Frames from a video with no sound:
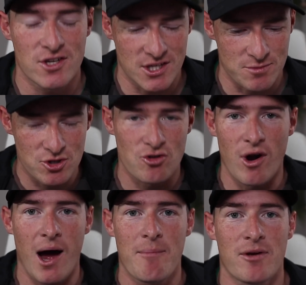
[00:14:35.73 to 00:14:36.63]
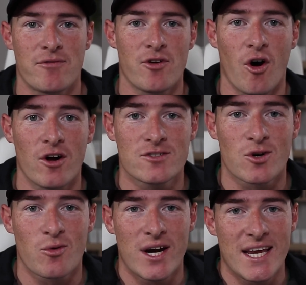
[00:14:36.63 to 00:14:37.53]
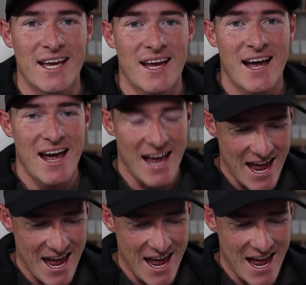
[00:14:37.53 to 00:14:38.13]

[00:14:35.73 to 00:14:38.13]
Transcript: Subscribe if you aren't already.